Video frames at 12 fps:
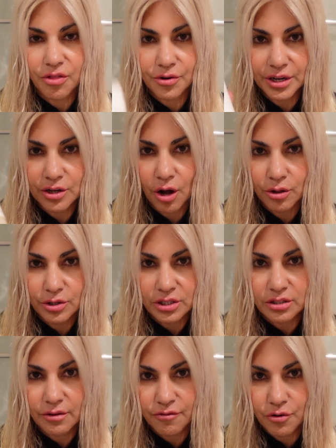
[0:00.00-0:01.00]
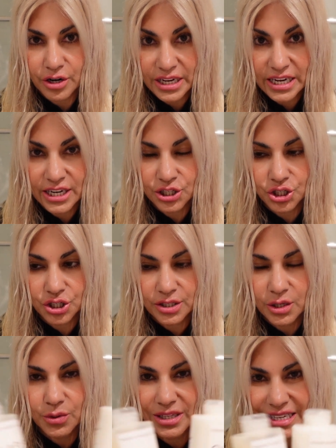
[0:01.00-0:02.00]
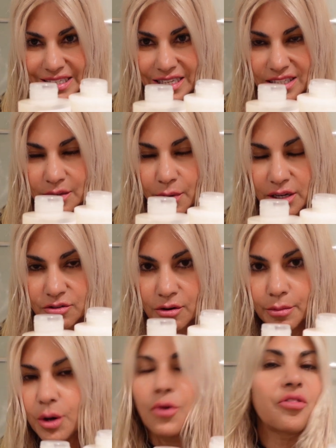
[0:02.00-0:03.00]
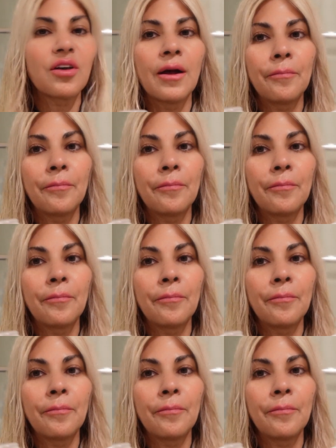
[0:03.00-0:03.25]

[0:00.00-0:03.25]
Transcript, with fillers: $30 for each, so it's like 60 bucks for both.